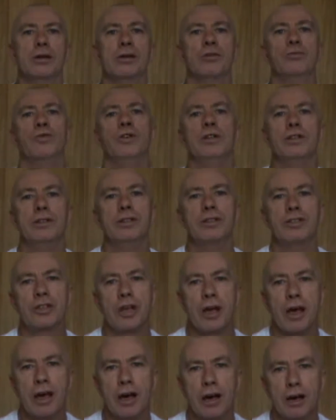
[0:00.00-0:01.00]
weakness
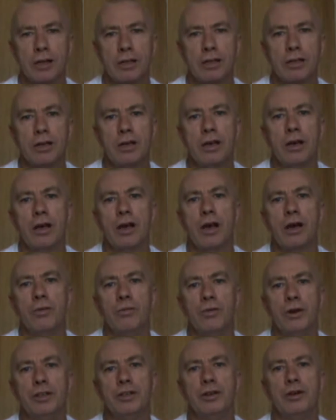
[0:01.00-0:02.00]
out, and
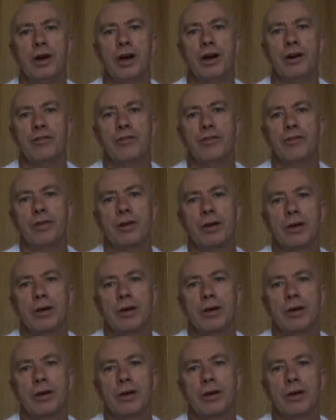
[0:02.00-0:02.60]
when you have